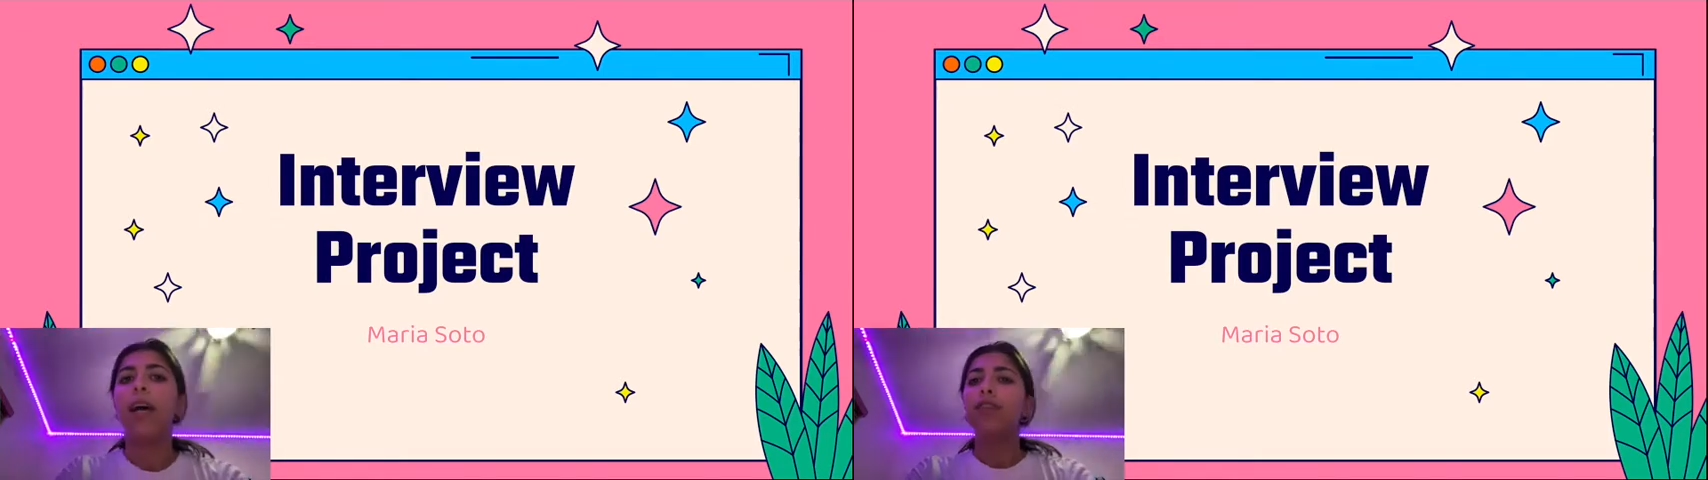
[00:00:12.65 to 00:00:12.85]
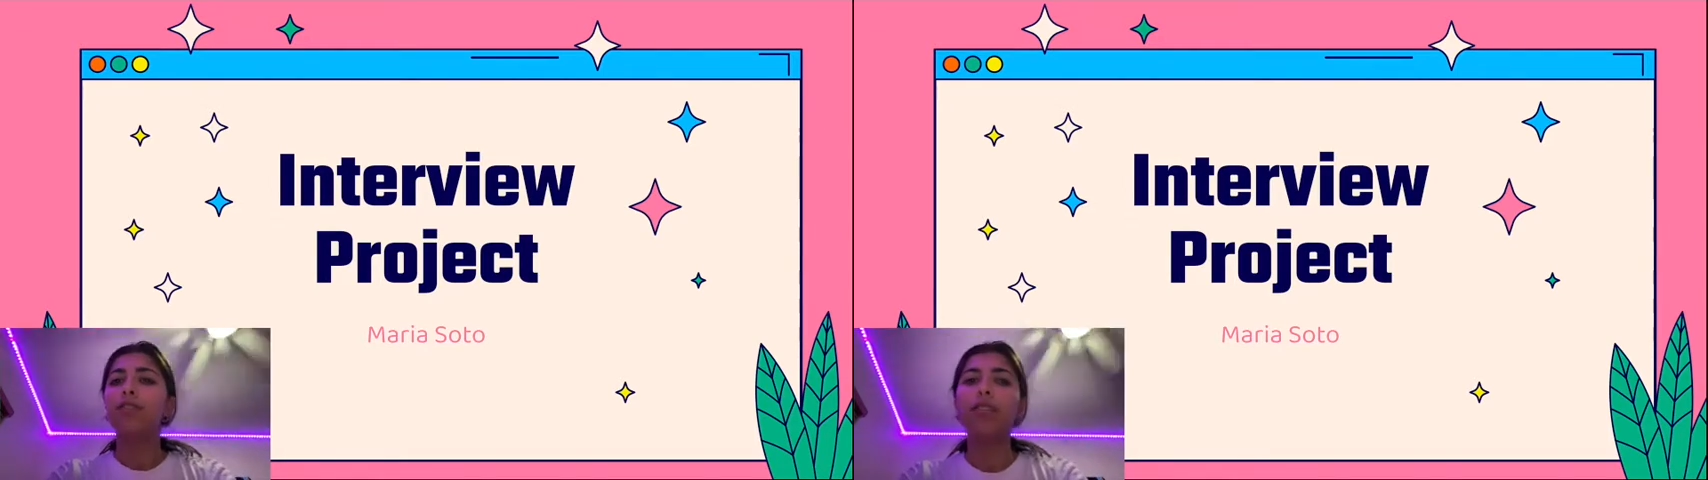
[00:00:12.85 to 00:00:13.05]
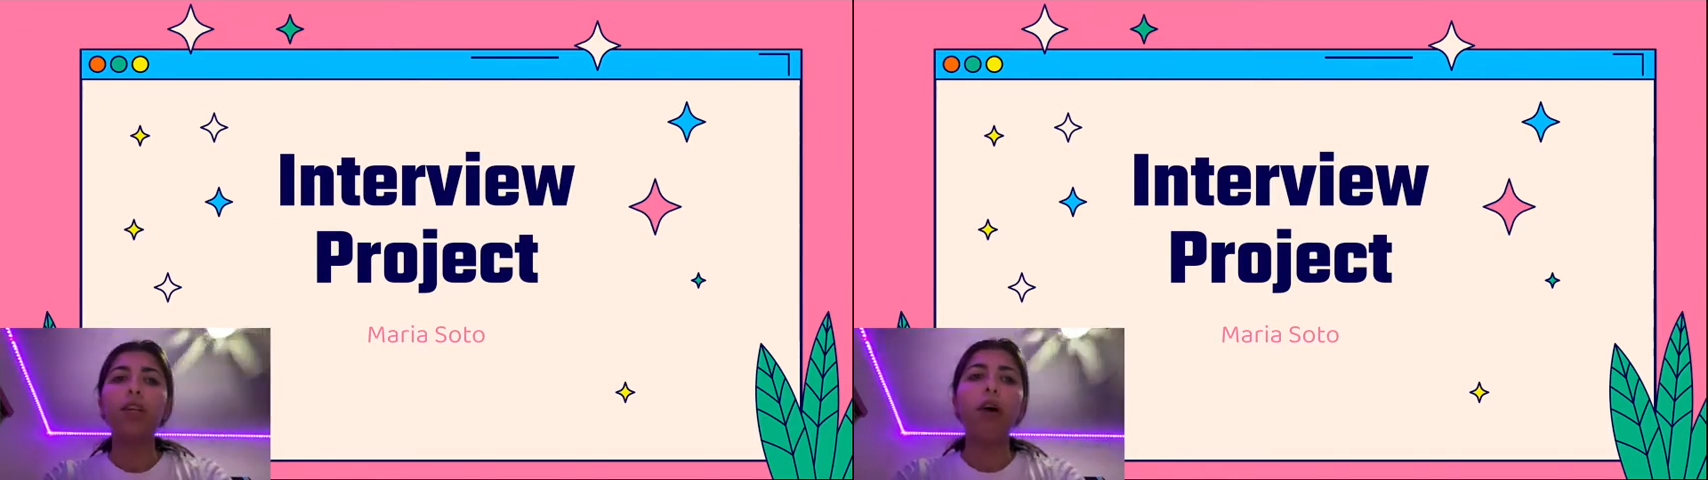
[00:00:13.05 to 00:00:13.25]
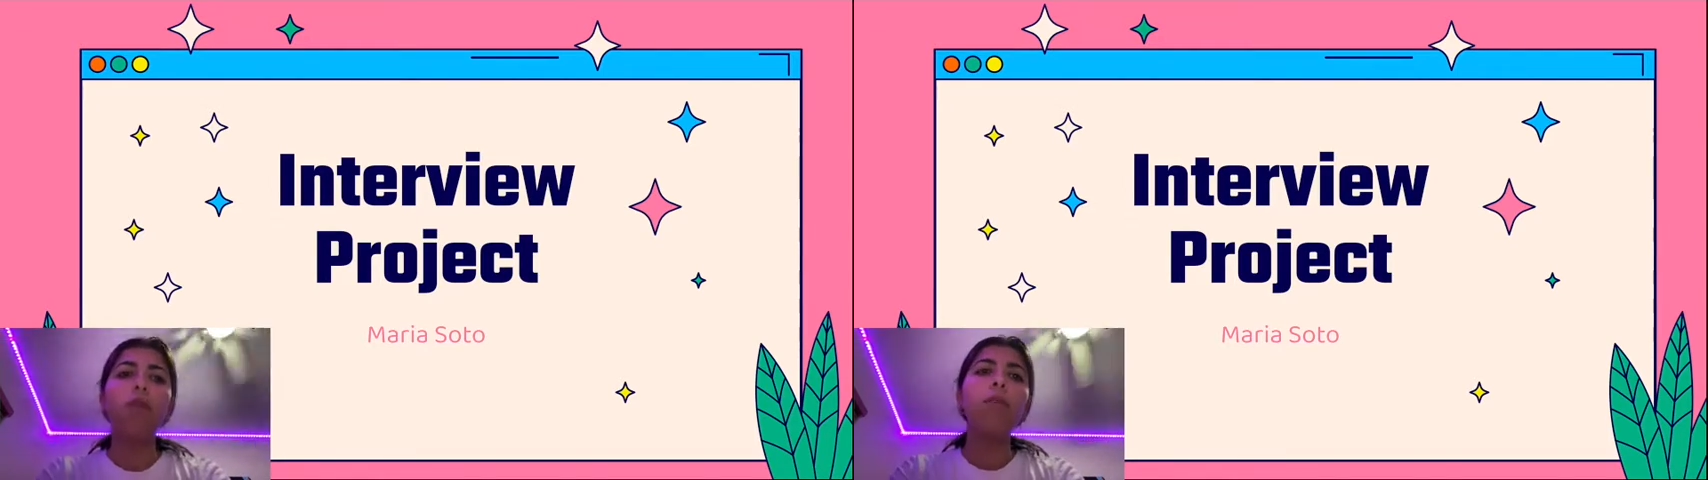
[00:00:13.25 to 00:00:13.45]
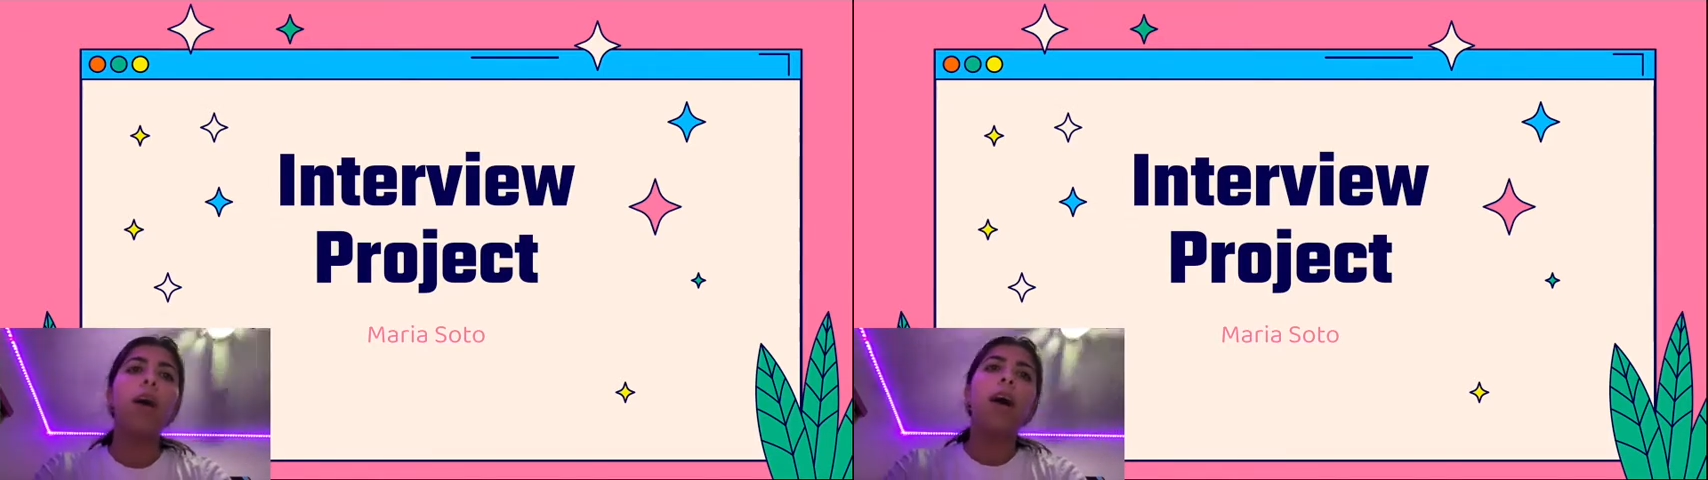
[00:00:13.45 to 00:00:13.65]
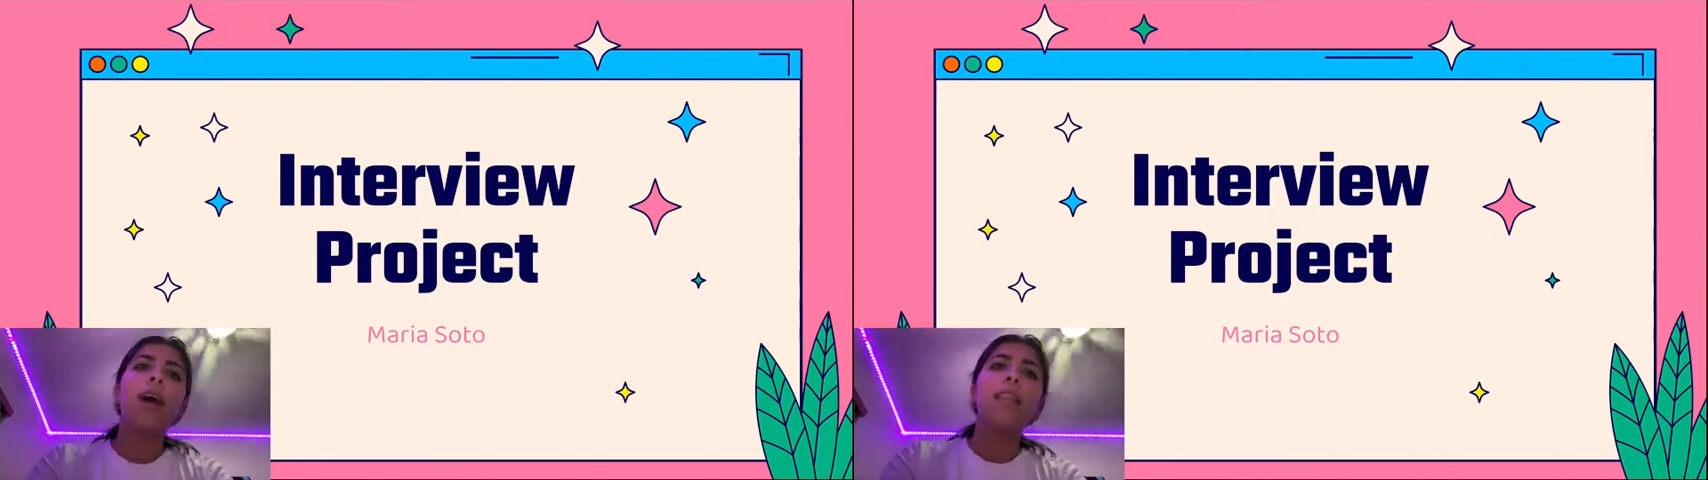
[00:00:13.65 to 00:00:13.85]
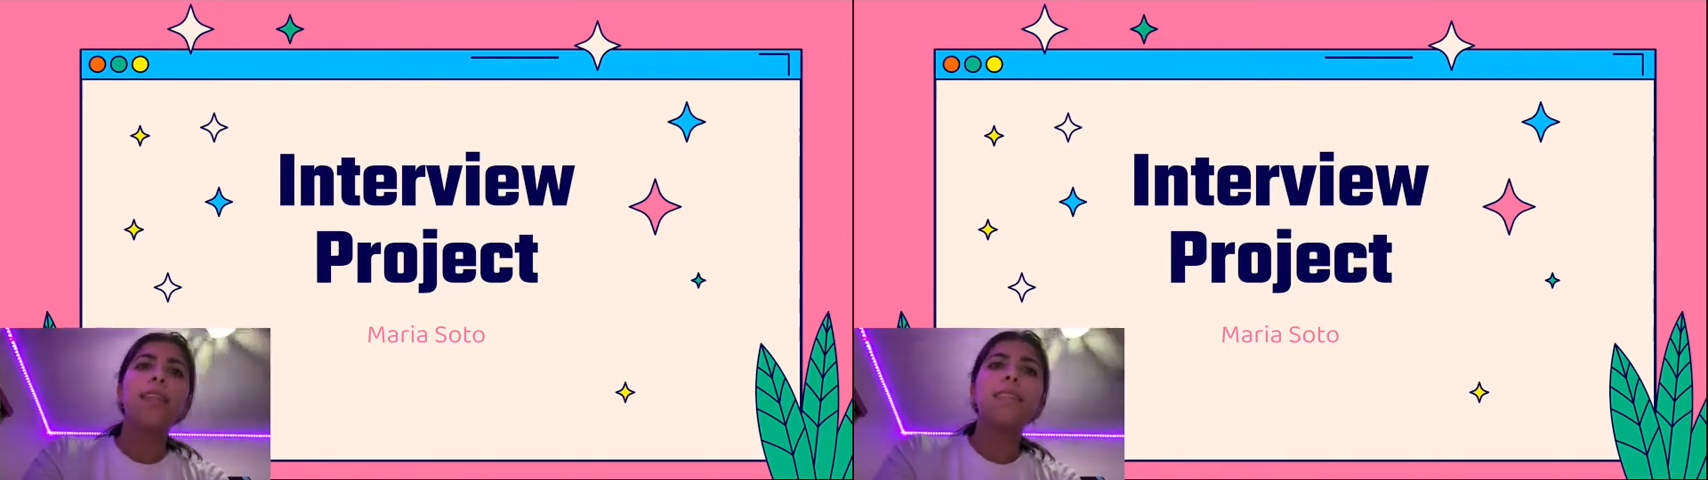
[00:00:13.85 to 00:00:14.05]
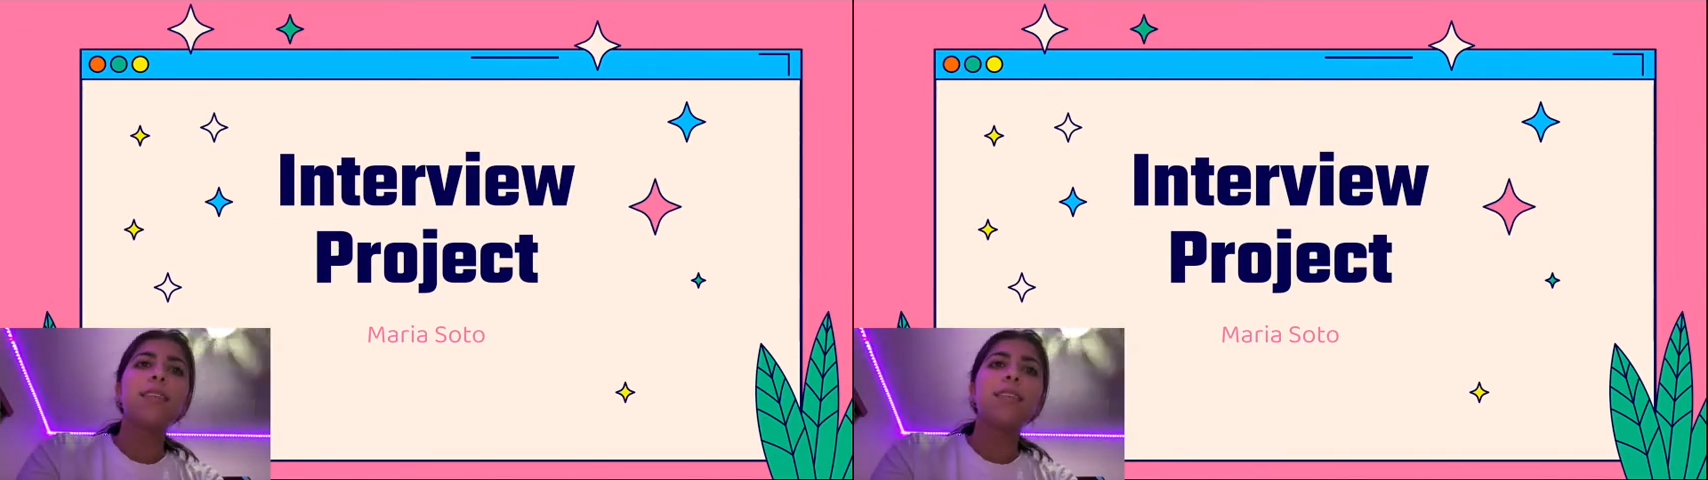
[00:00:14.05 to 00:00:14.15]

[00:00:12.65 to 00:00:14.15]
So, let's